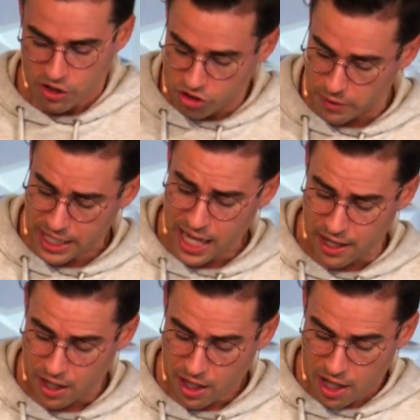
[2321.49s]
So
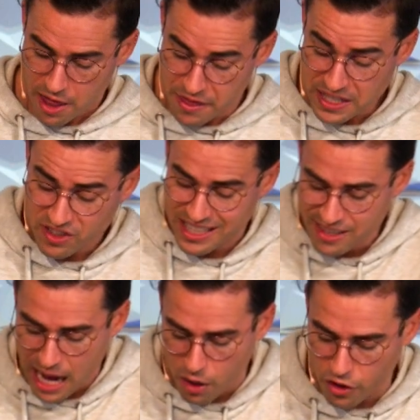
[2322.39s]
again, this is
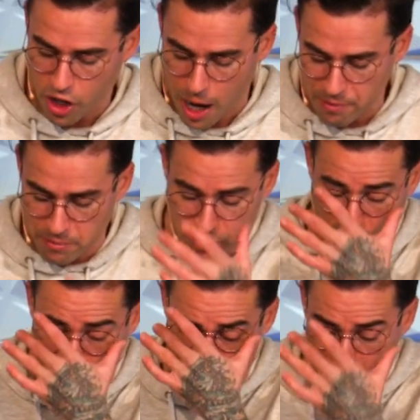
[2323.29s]
how the
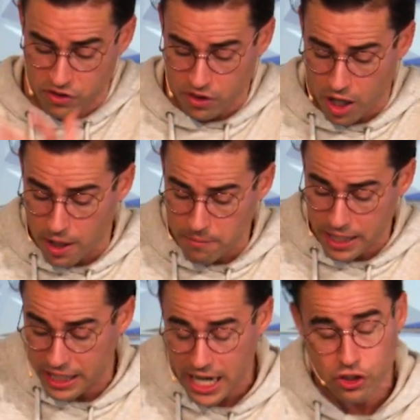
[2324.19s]
complementarians um,
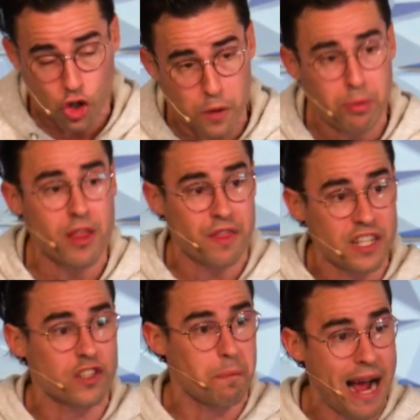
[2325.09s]
interpret
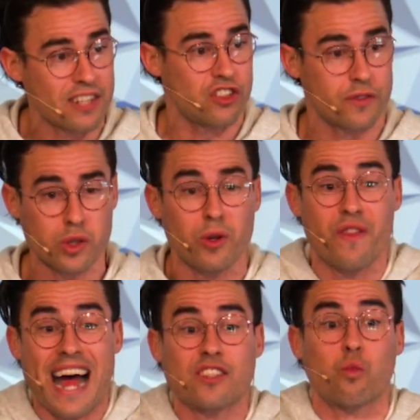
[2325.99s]
this passage of scripture.
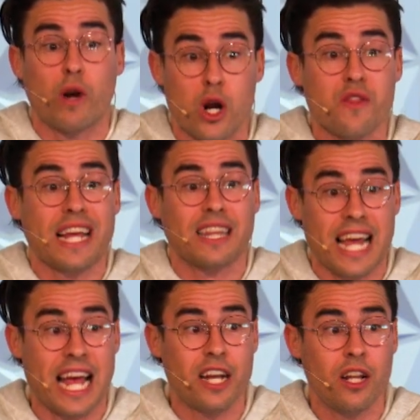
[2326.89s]
That's where they
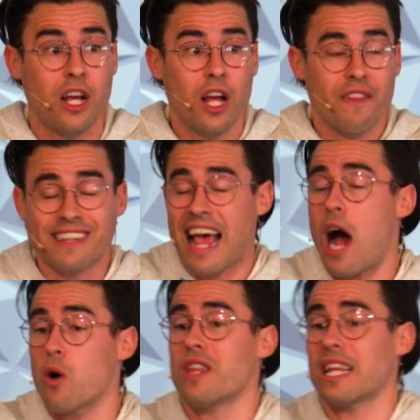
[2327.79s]
land, that's
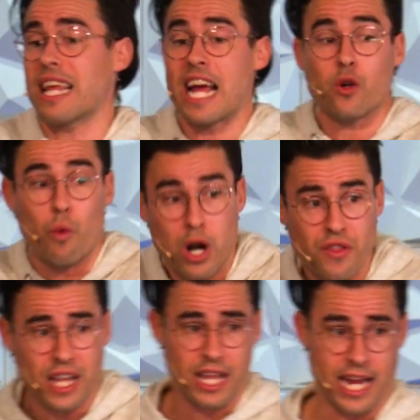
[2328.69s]
how they land, where
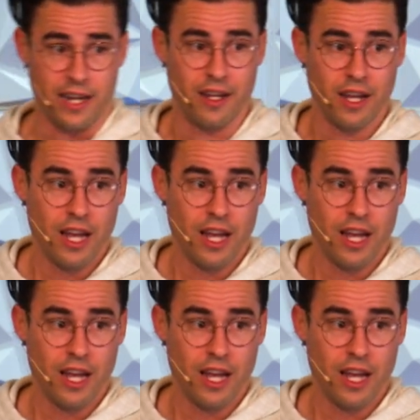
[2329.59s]
they land.